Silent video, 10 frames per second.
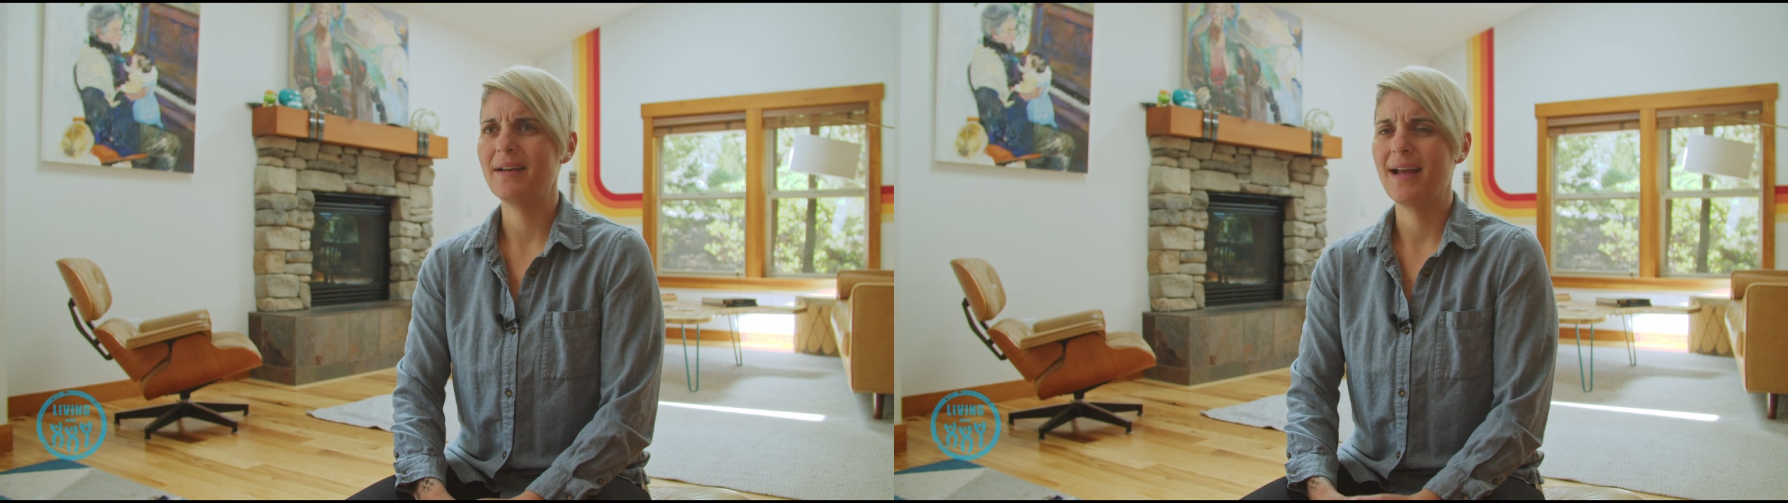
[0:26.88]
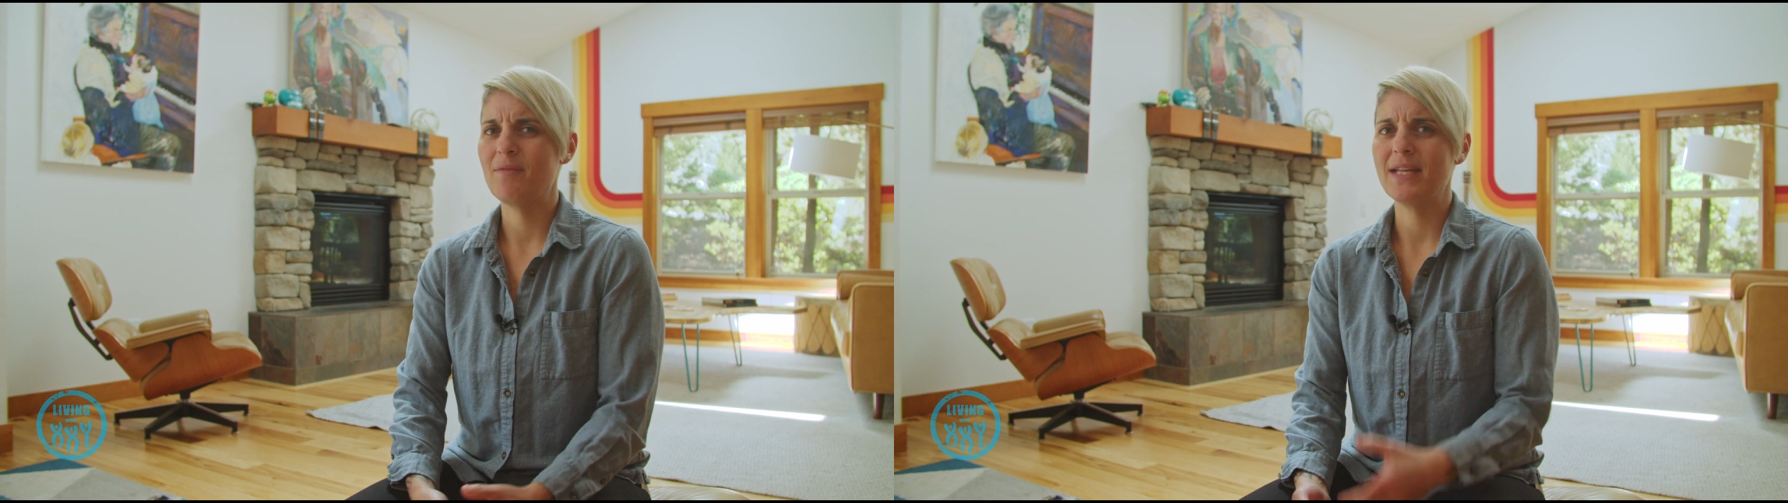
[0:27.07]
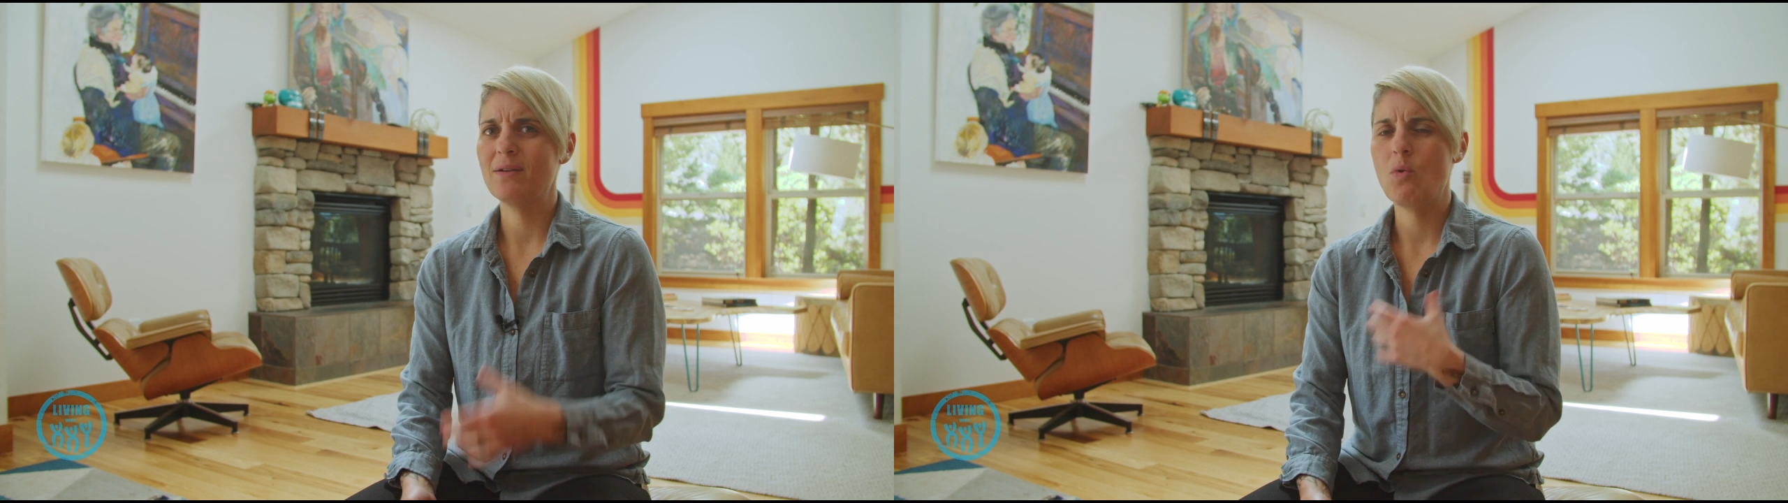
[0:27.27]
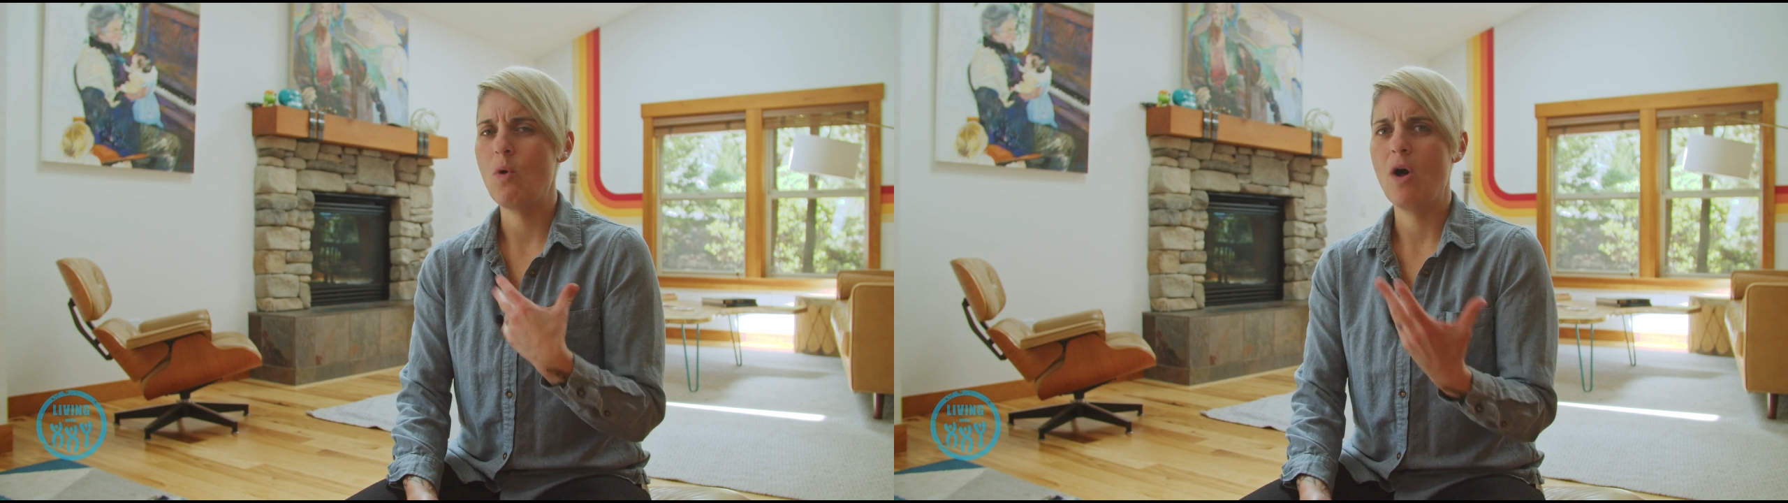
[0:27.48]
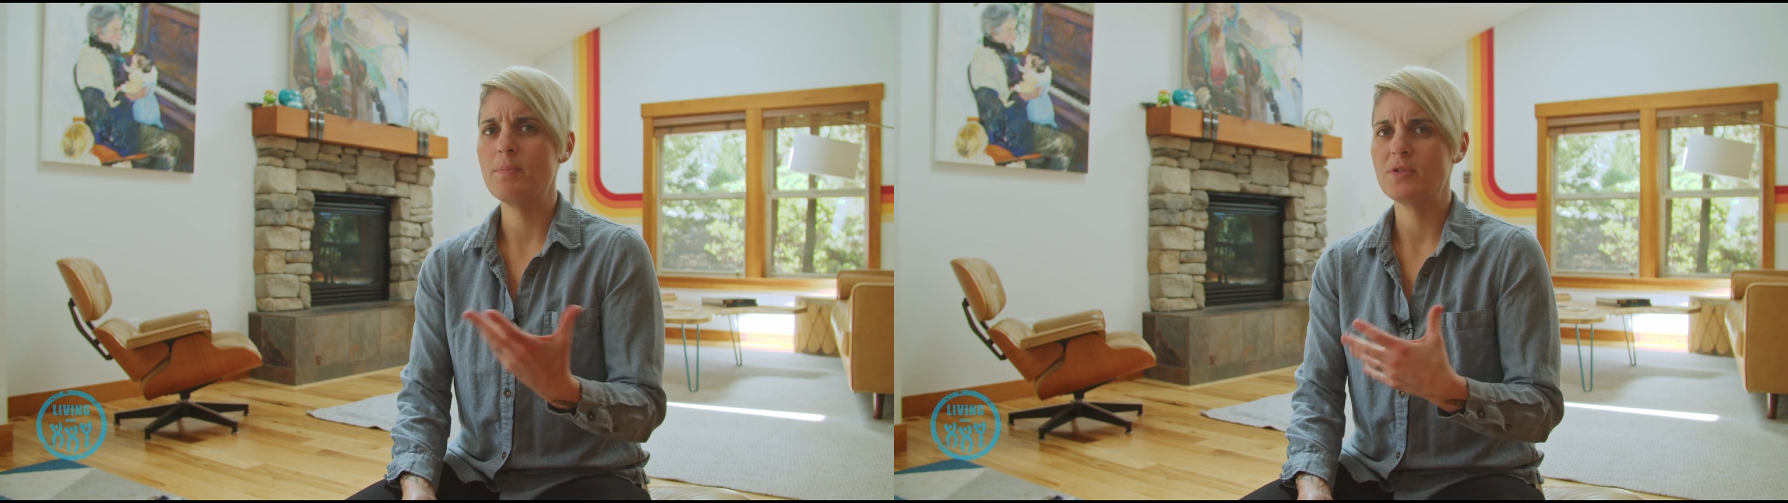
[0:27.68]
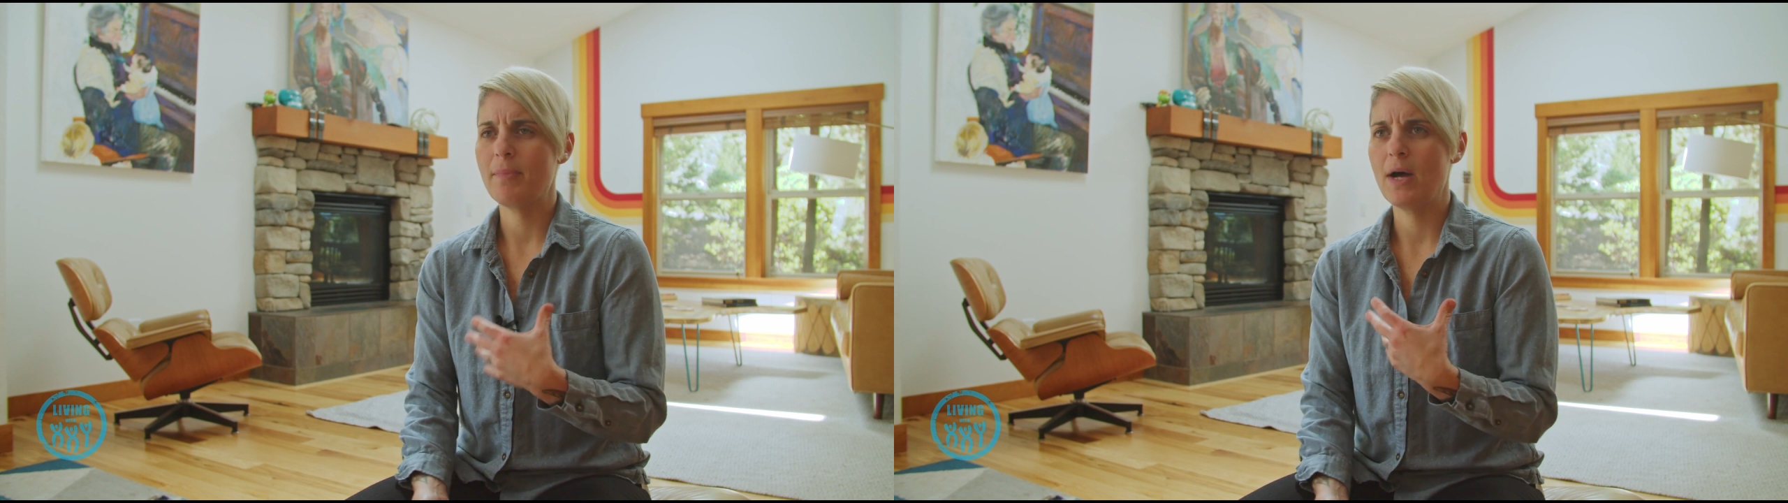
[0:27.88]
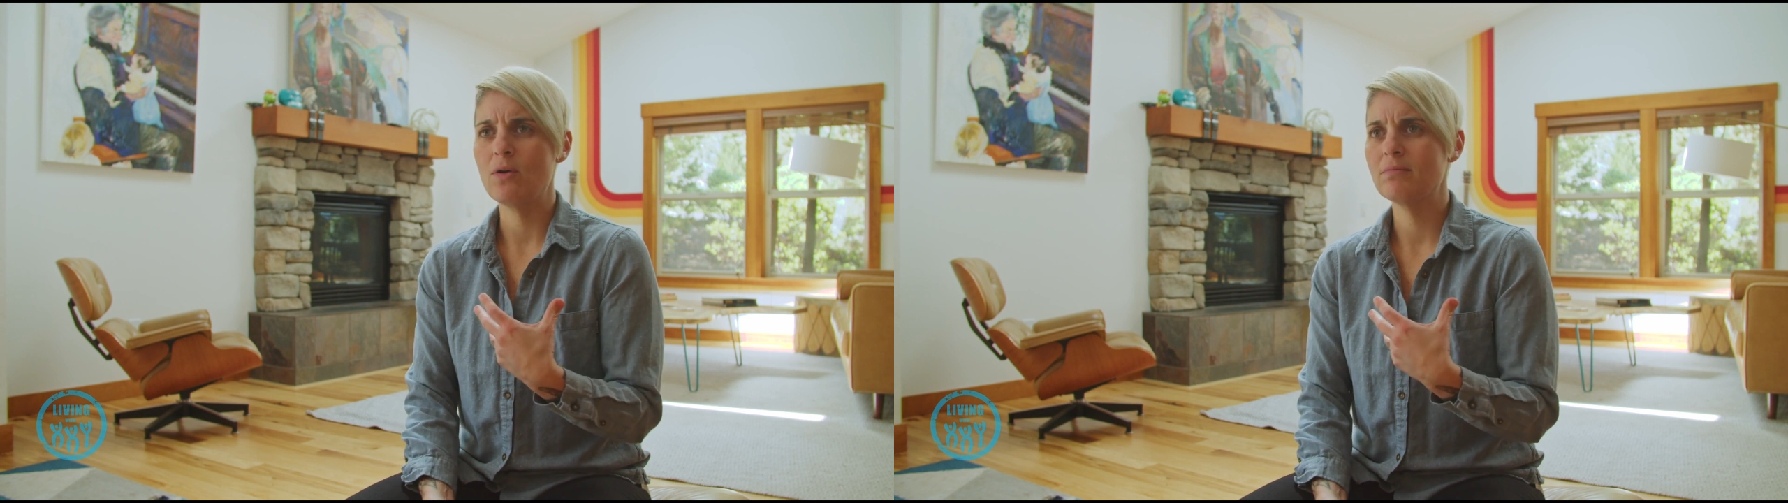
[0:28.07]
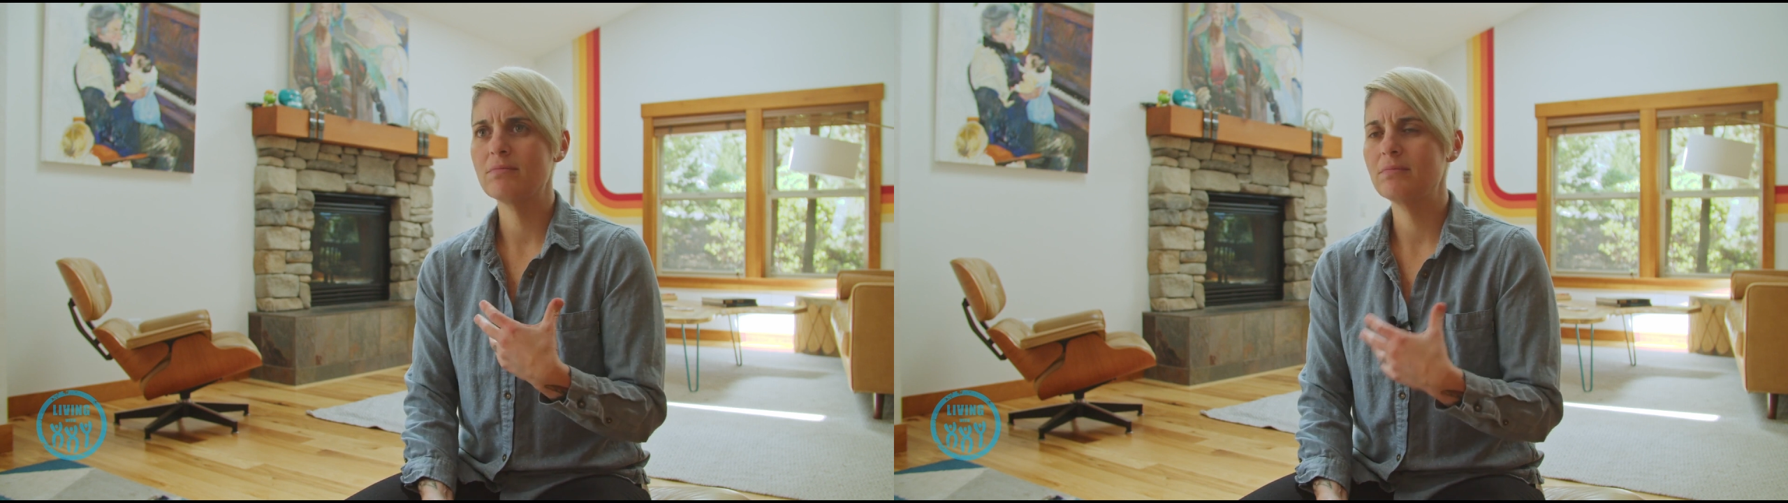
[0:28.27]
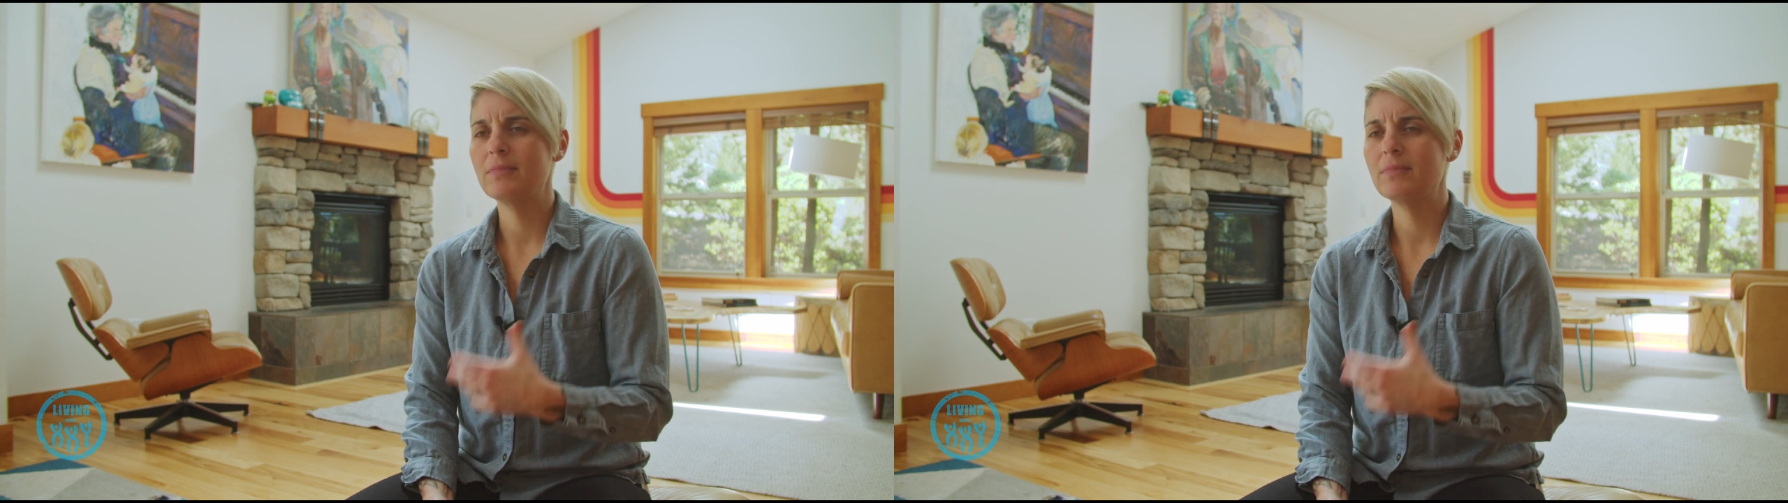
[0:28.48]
didn't have any qualms about,